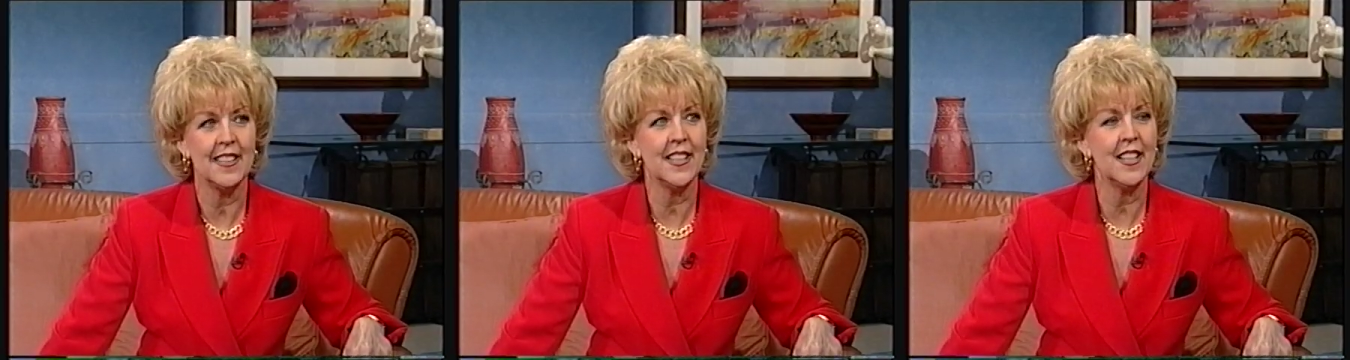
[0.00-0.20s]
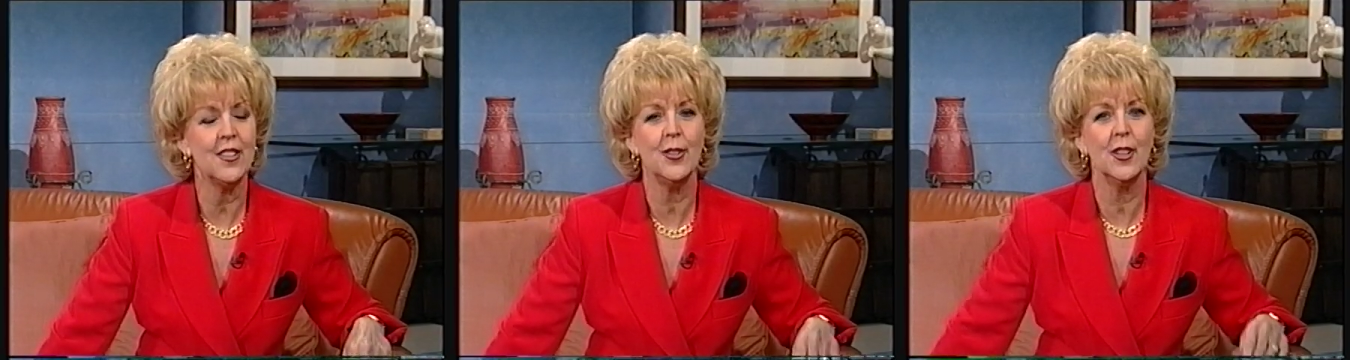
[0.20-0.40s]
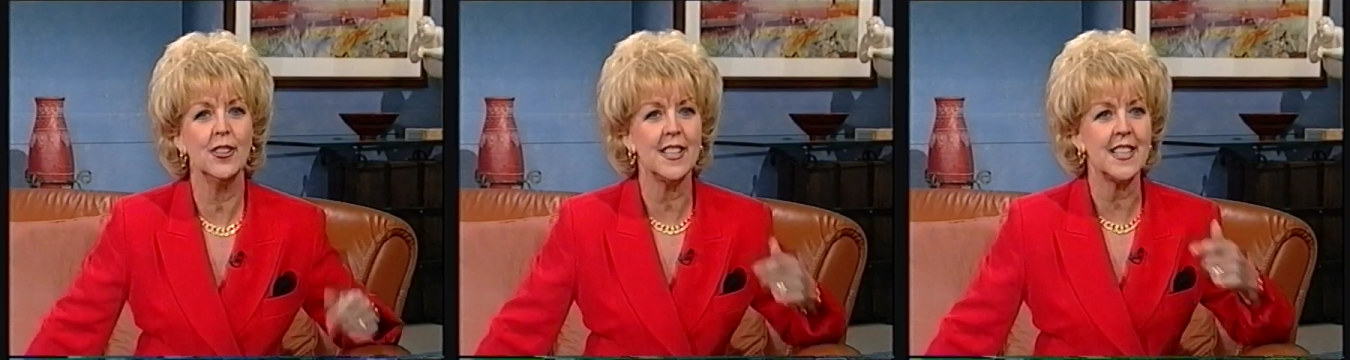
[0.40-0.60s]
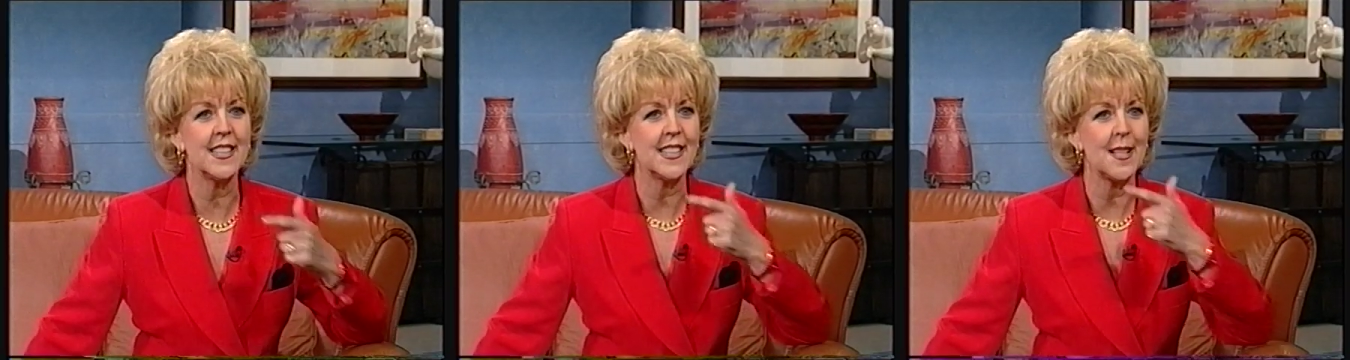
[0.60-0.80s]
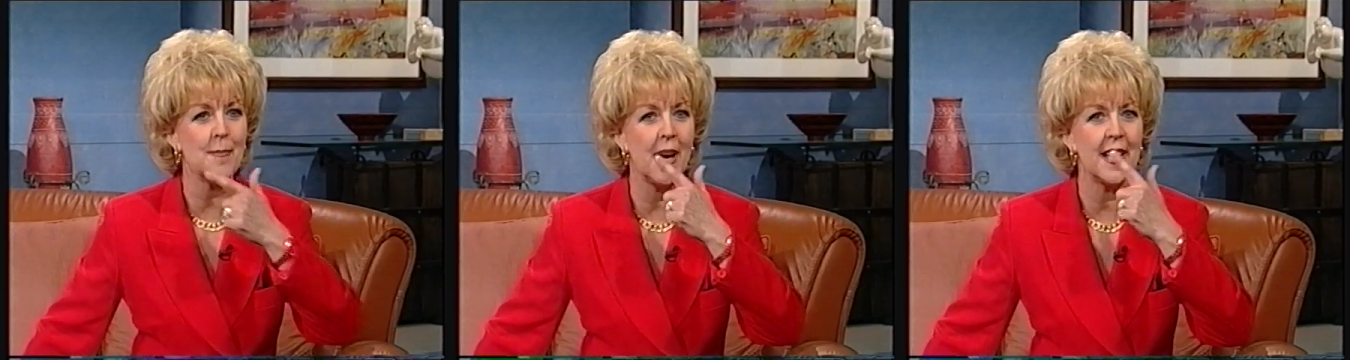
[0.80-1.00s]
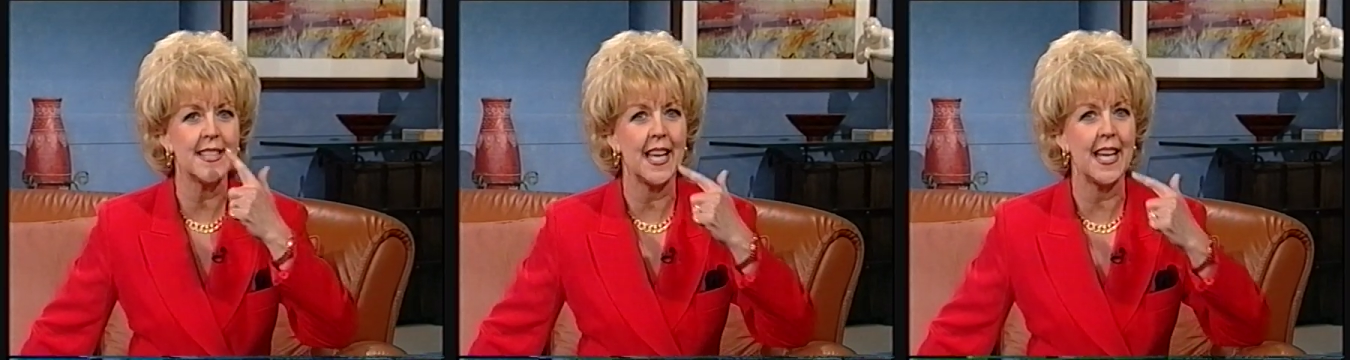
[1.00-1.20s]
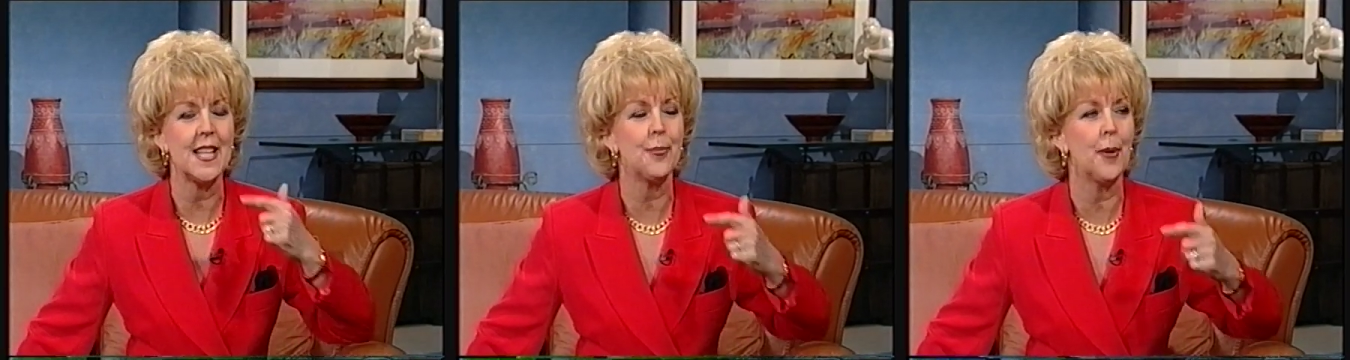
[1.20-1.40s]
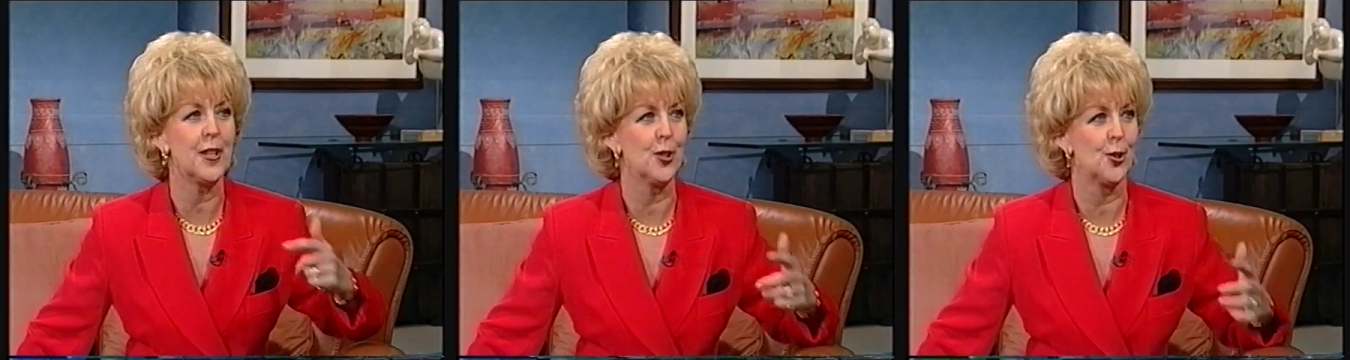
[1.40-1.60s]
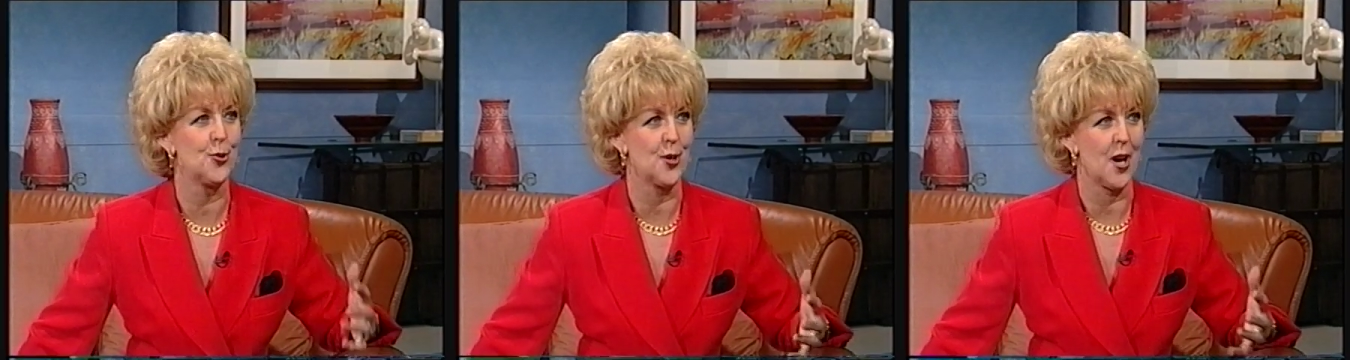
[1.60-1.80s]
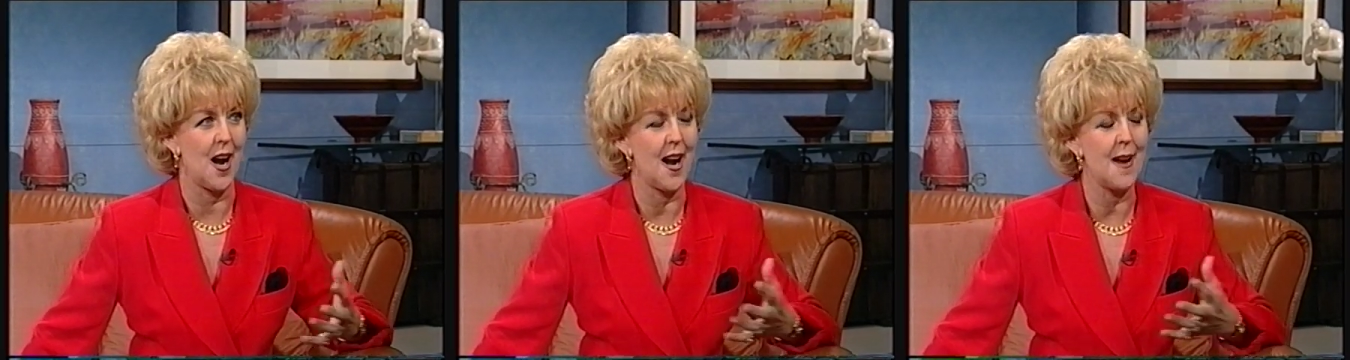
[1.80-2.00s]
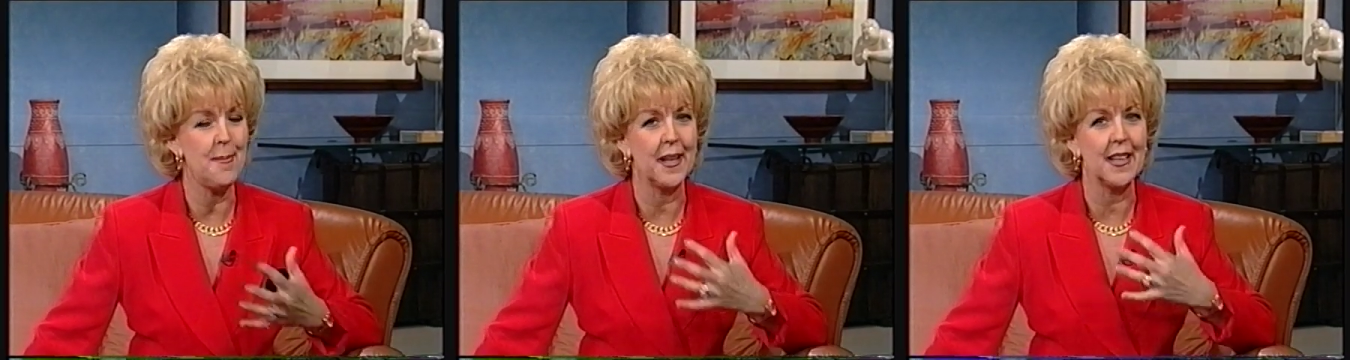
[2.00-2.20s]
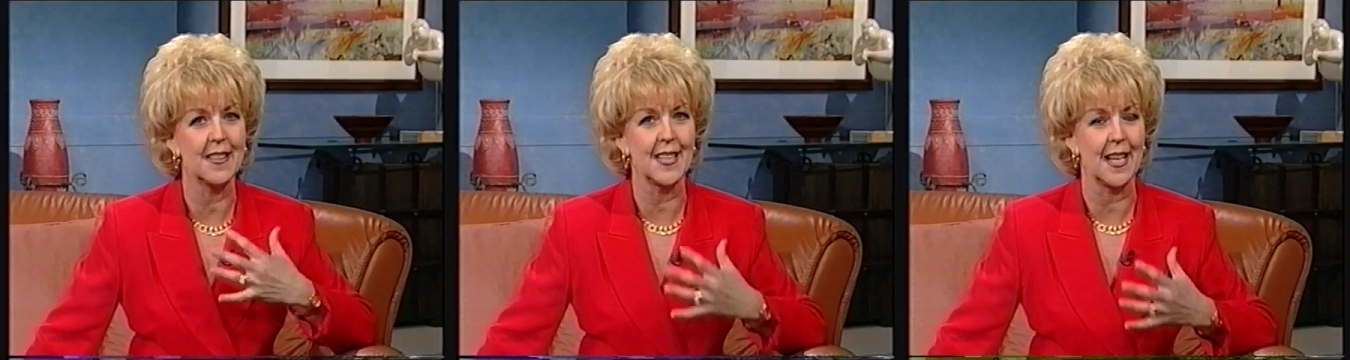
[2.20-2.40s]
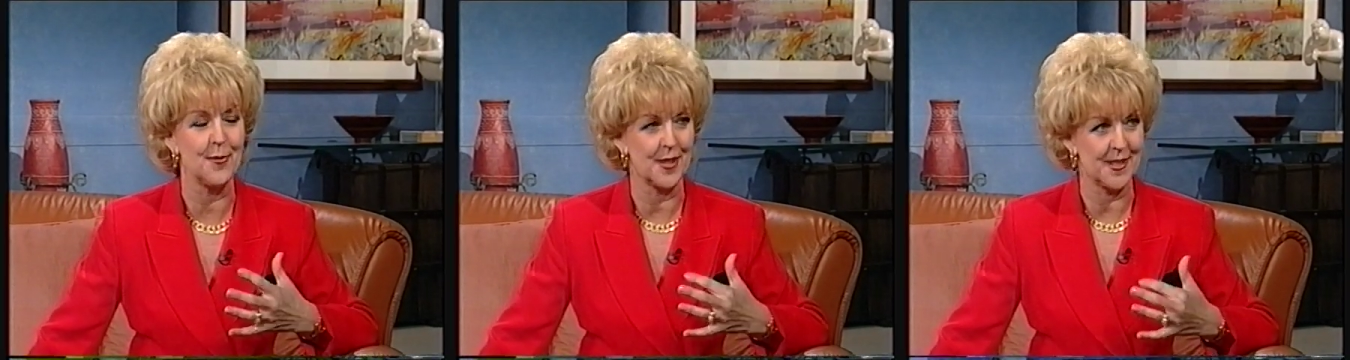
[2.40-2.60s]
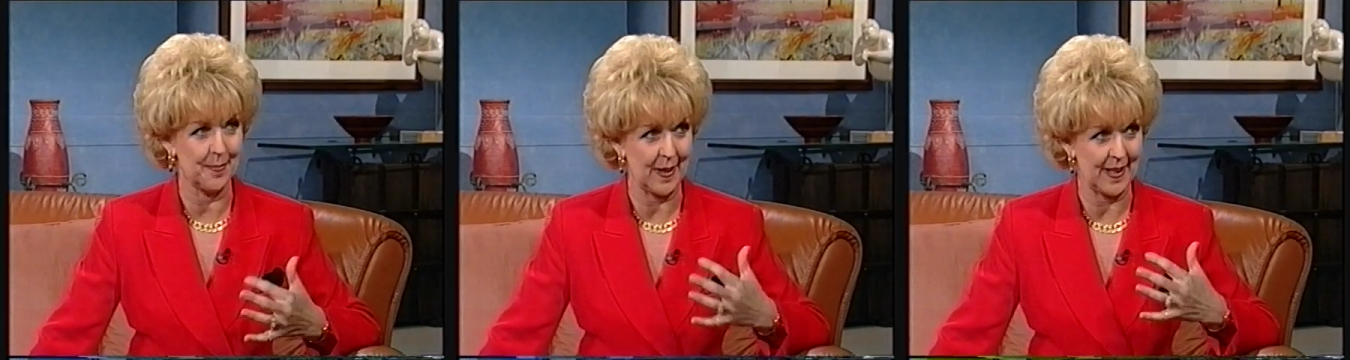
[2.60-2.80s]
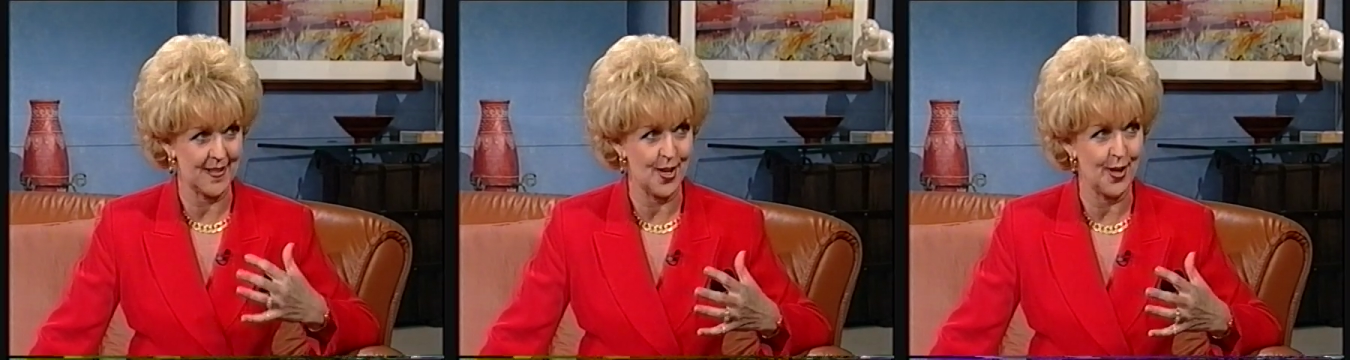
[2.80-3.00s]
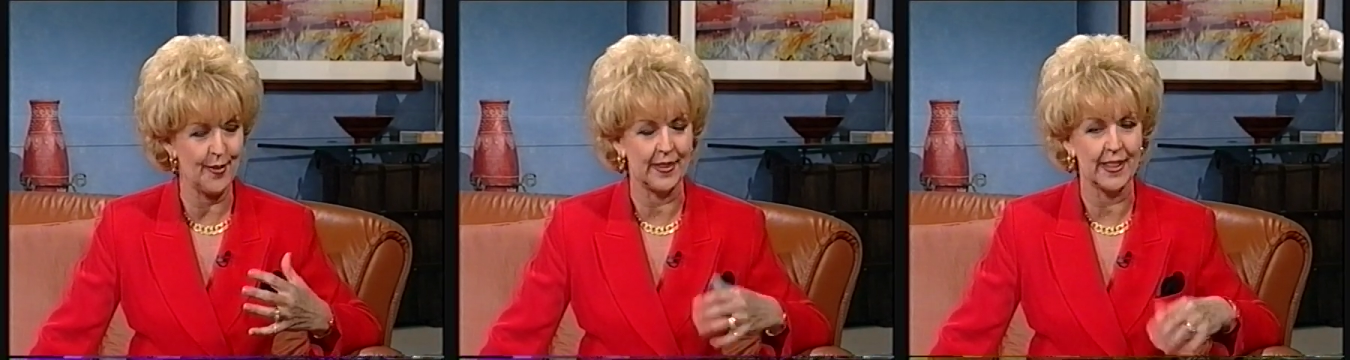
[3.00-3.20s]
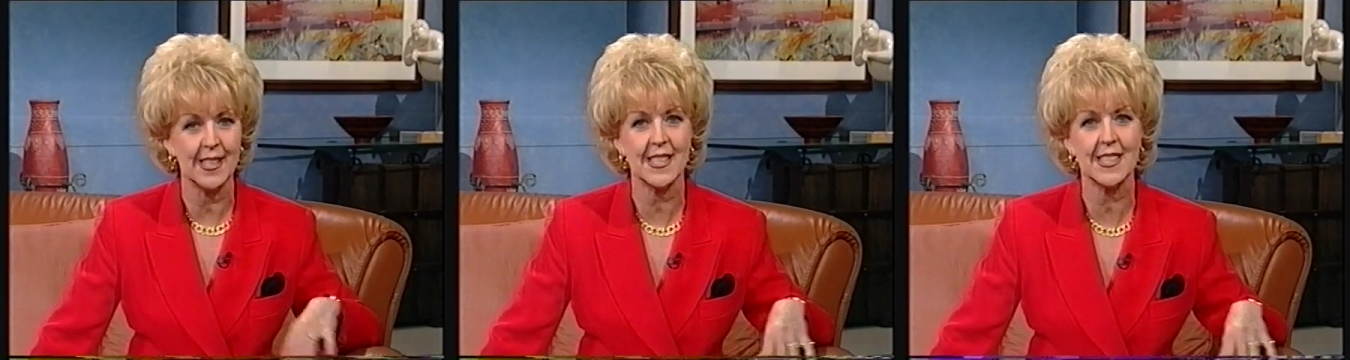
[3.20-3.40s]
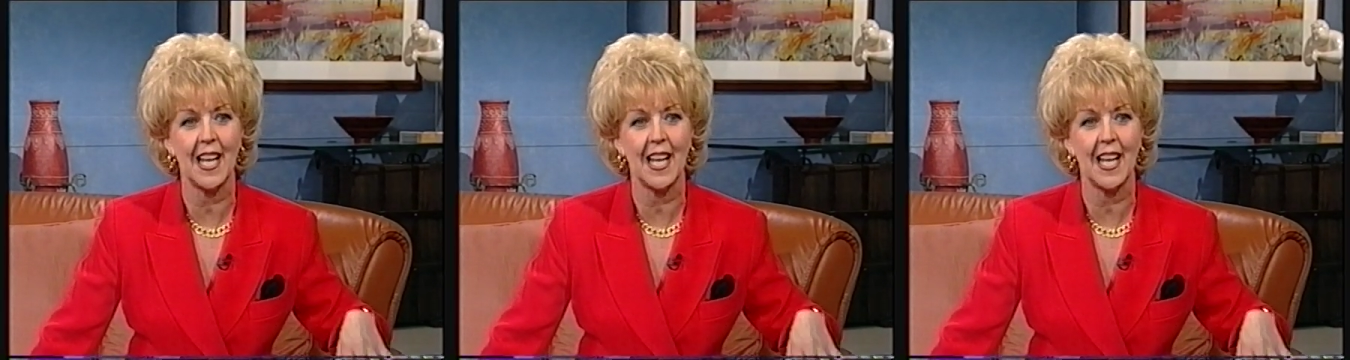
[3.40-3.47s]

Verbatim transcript: I know. Well, you see, my teeth went all dry because yes. I was a bit nervous.